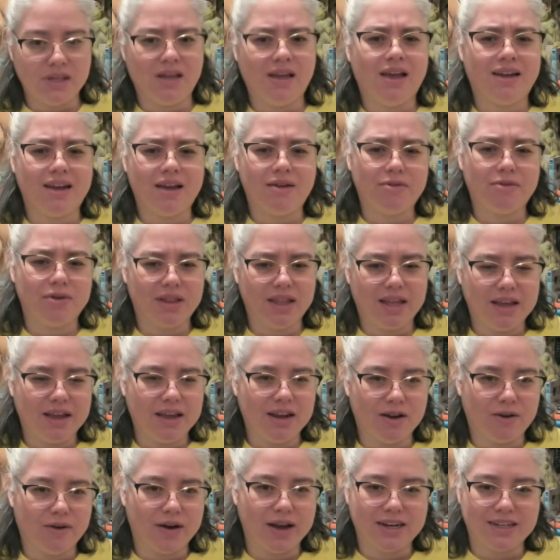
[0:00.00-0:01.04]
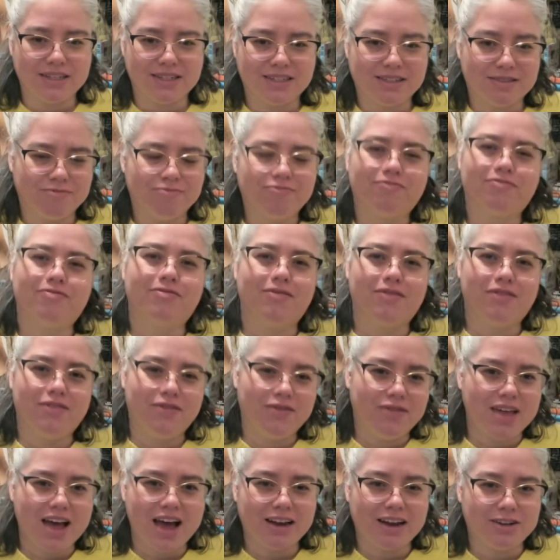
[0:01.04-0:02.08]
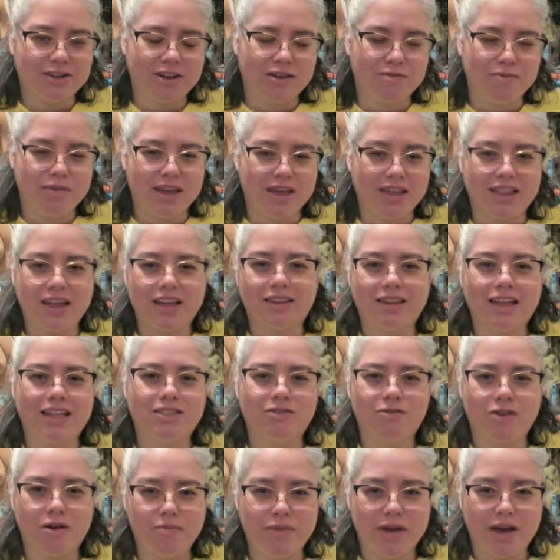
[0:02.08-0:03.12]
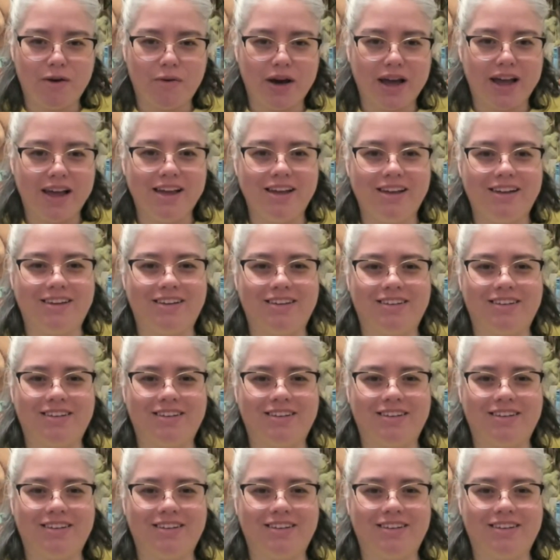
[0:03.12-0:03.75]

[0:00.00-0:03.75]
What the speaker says: And I really, I just that took me that swept me away.